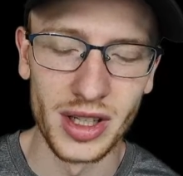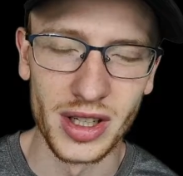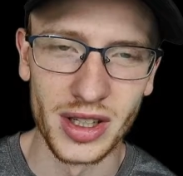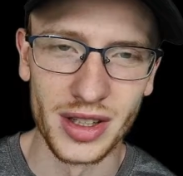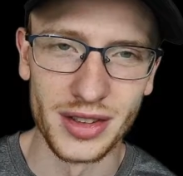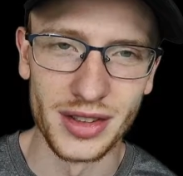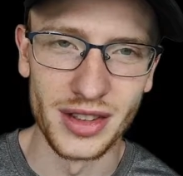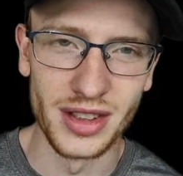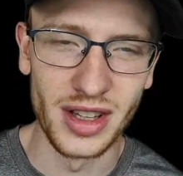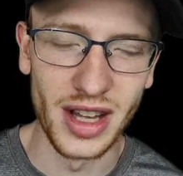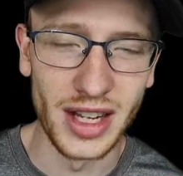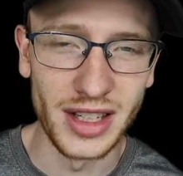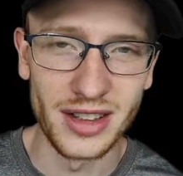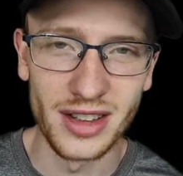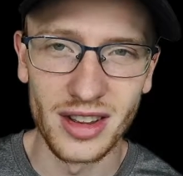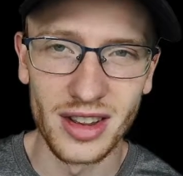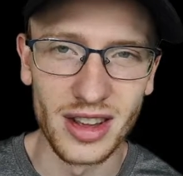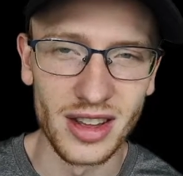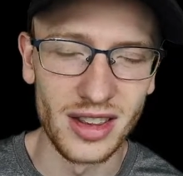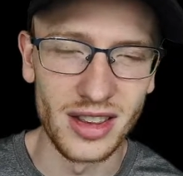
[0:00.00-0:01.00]
because
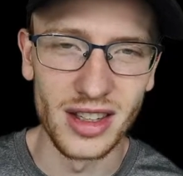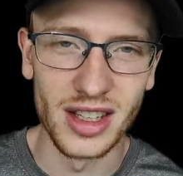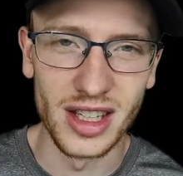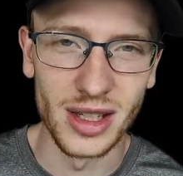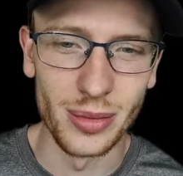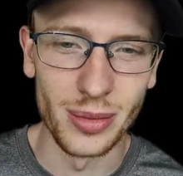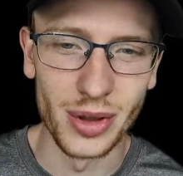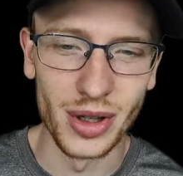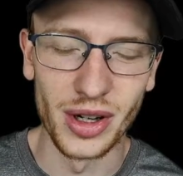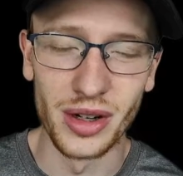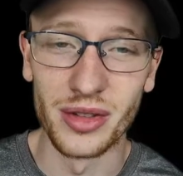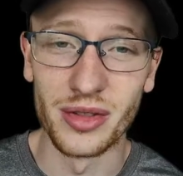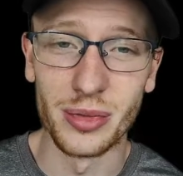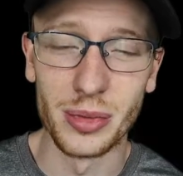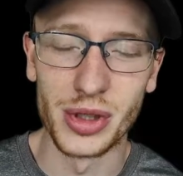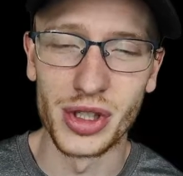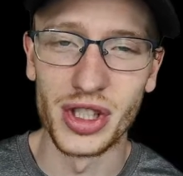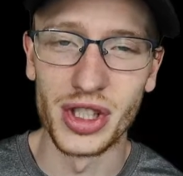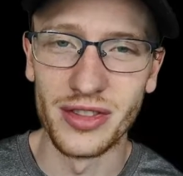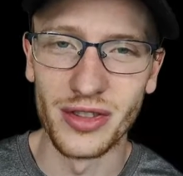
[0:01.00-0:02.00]
that's the theme
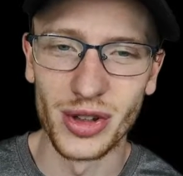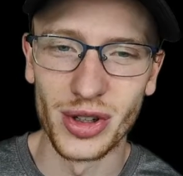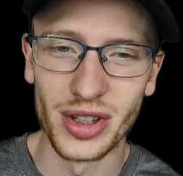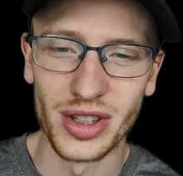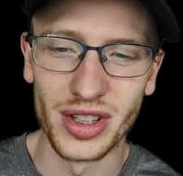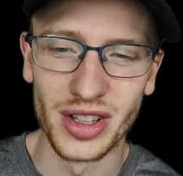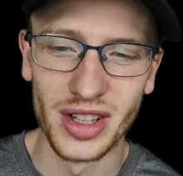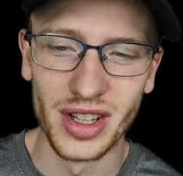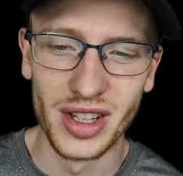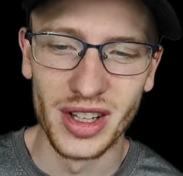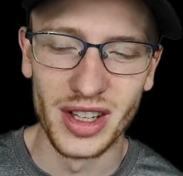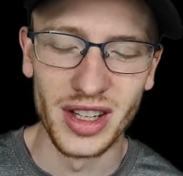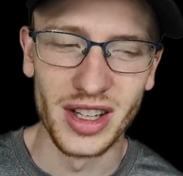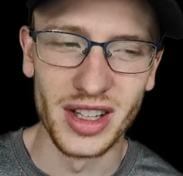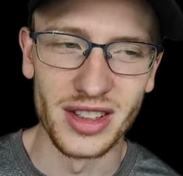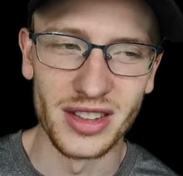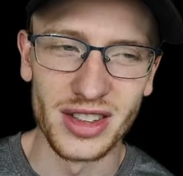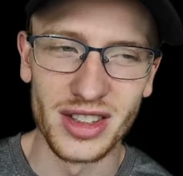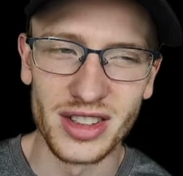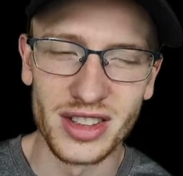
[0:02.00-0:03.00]
of machine learning
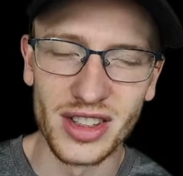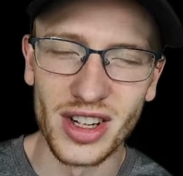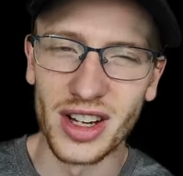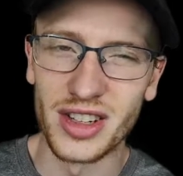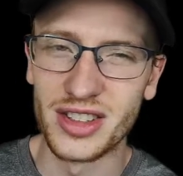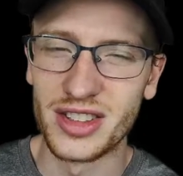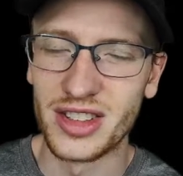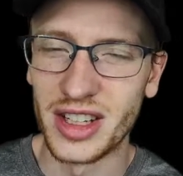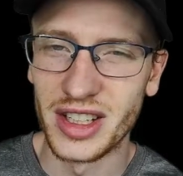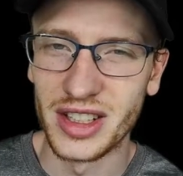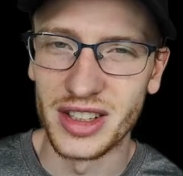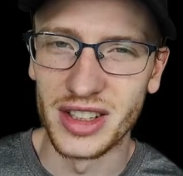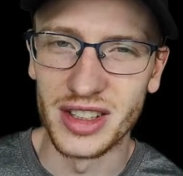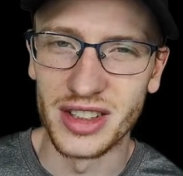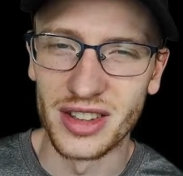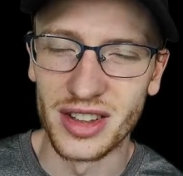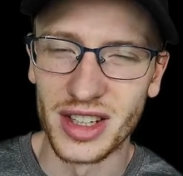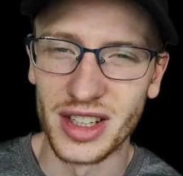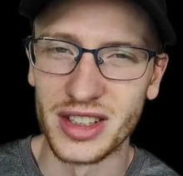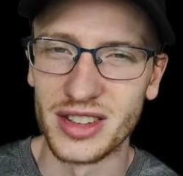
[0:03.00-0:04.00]
is is not setting
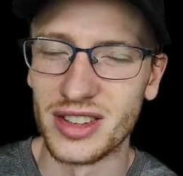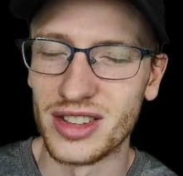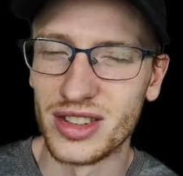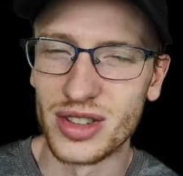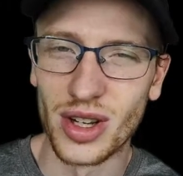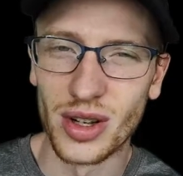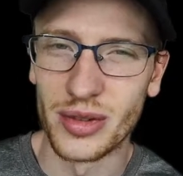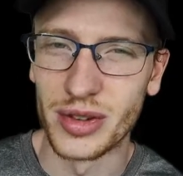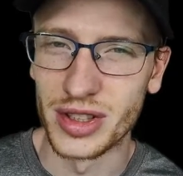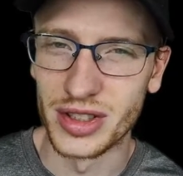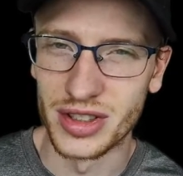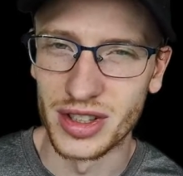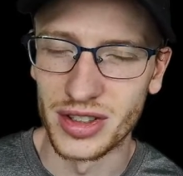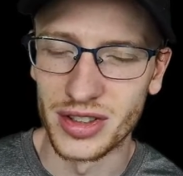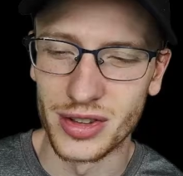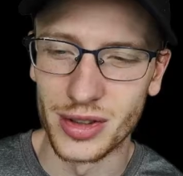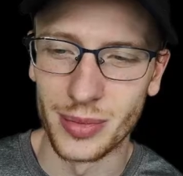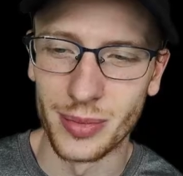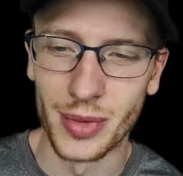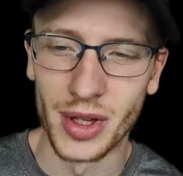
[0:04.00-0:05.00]
these things and solving a
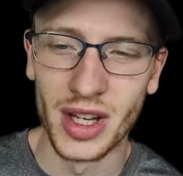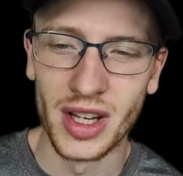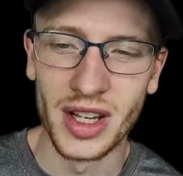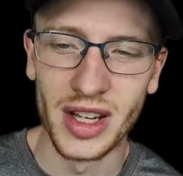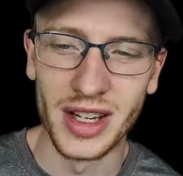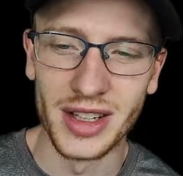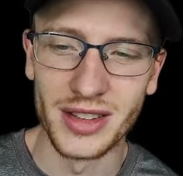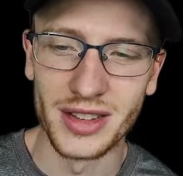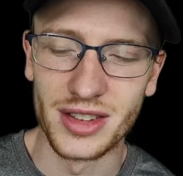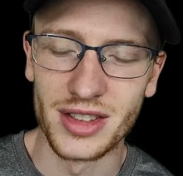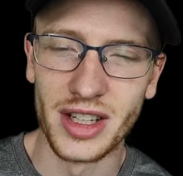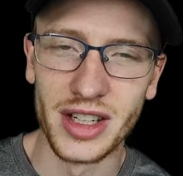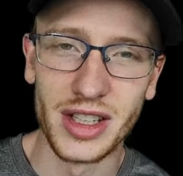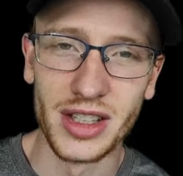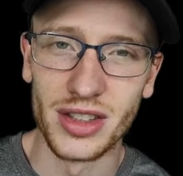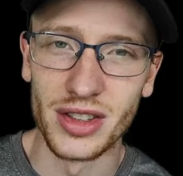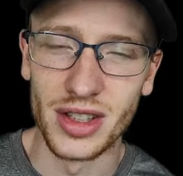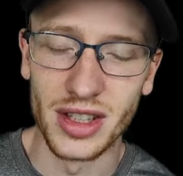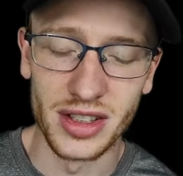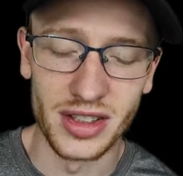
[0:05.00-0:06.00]
system. It's
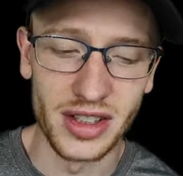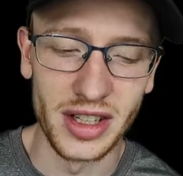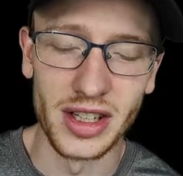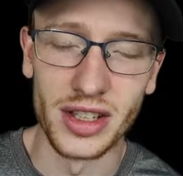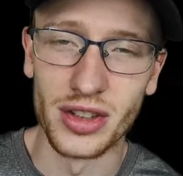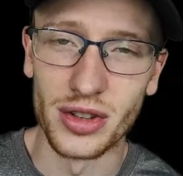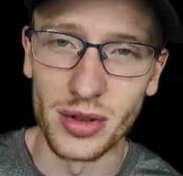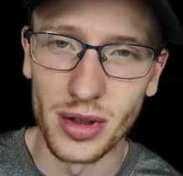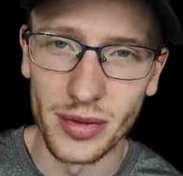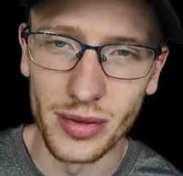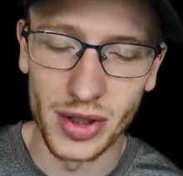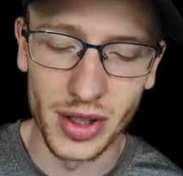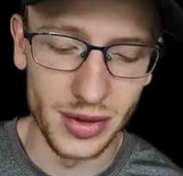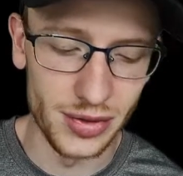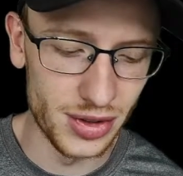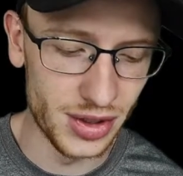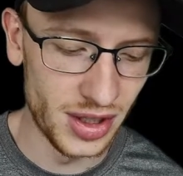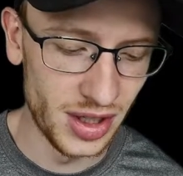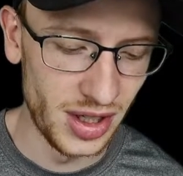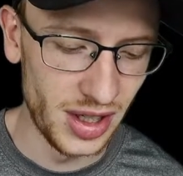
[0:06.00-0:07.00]
setting it's getting
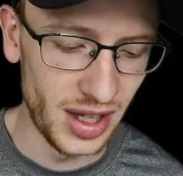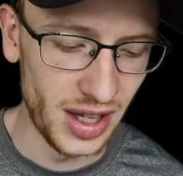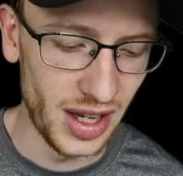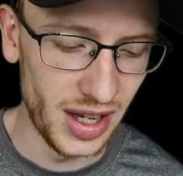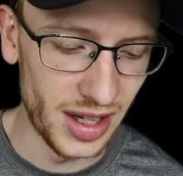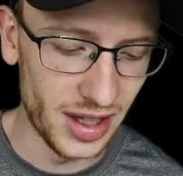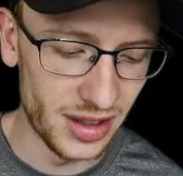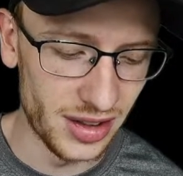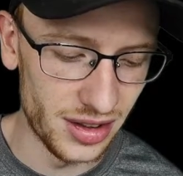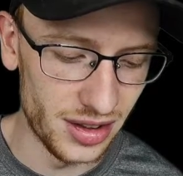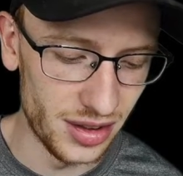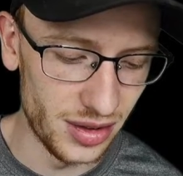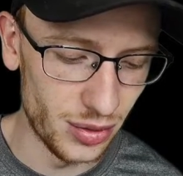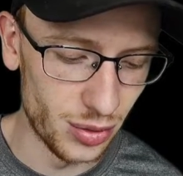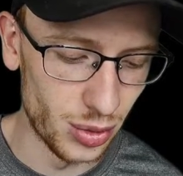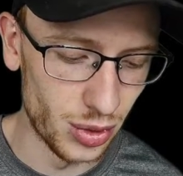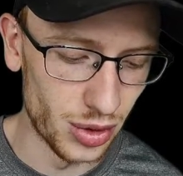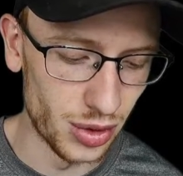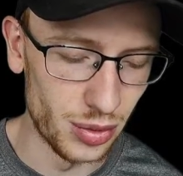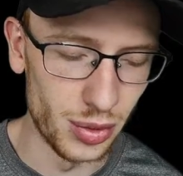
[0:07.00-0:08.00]
derivatives and
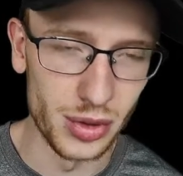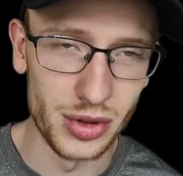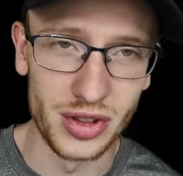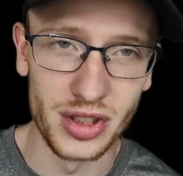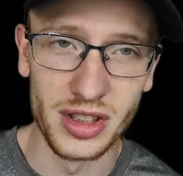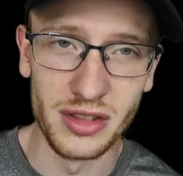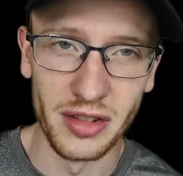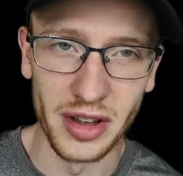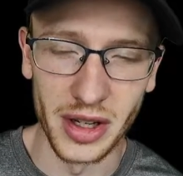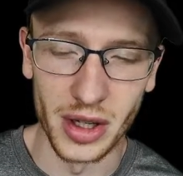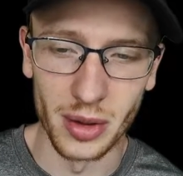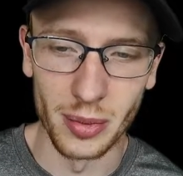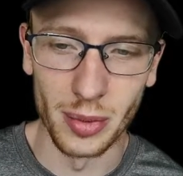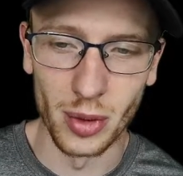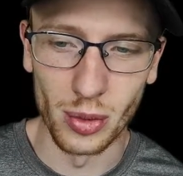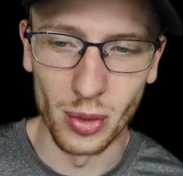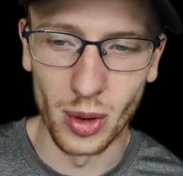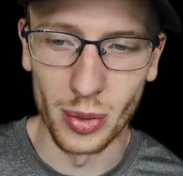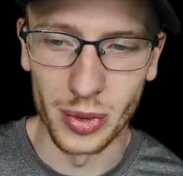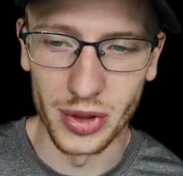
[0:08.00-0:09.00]
we'll we'll see later
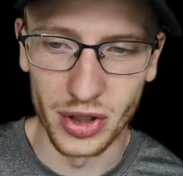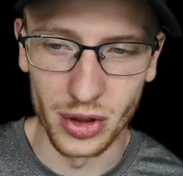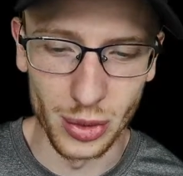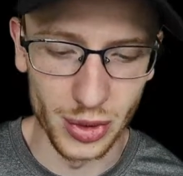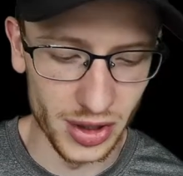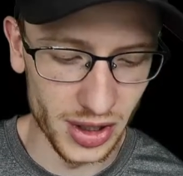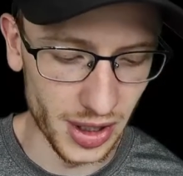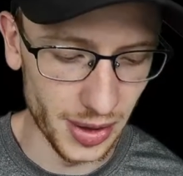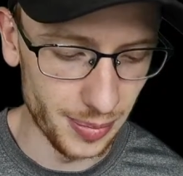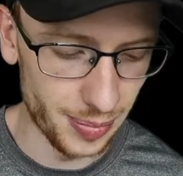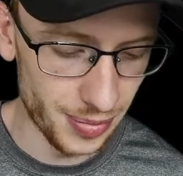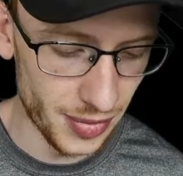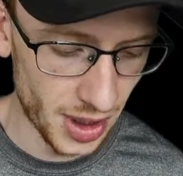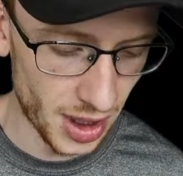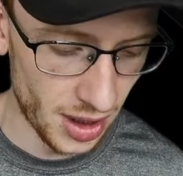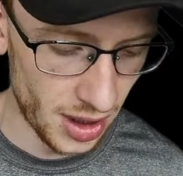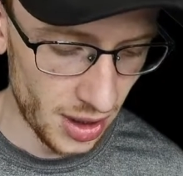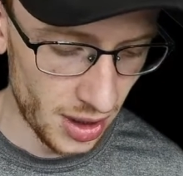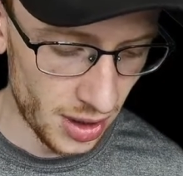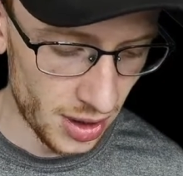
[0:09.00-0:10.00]
but what we do with them.
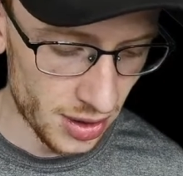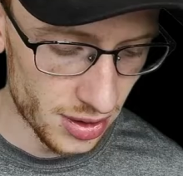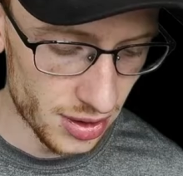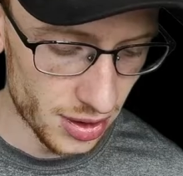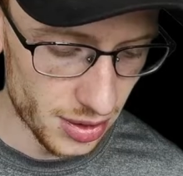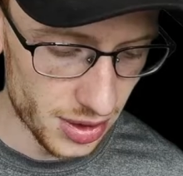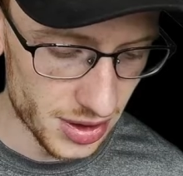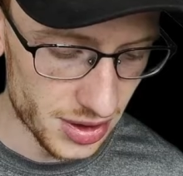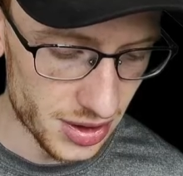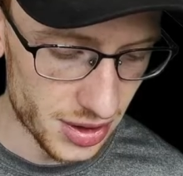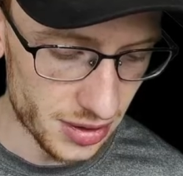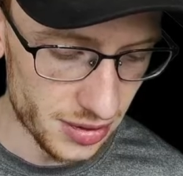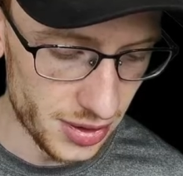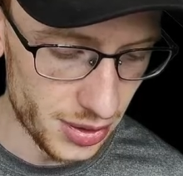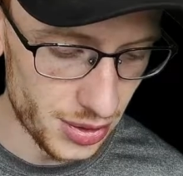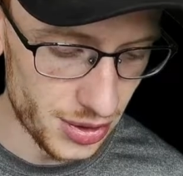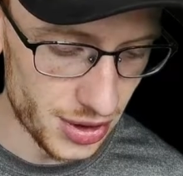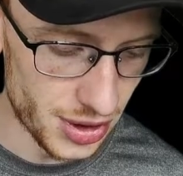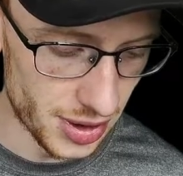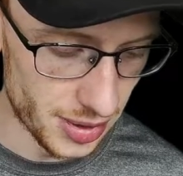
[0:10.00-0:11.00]
So the
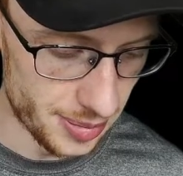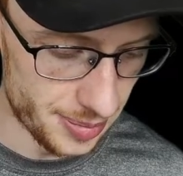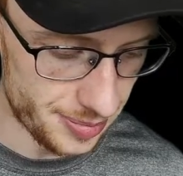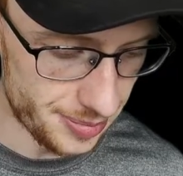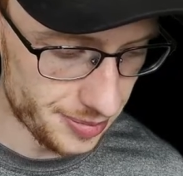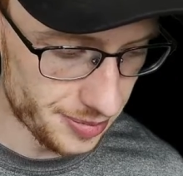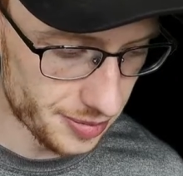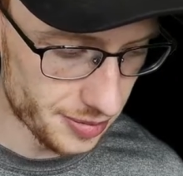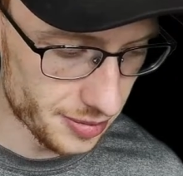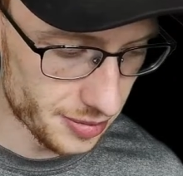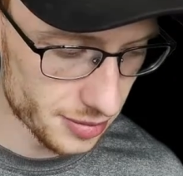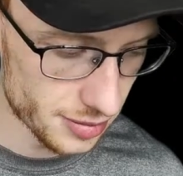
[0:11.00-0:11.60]
solution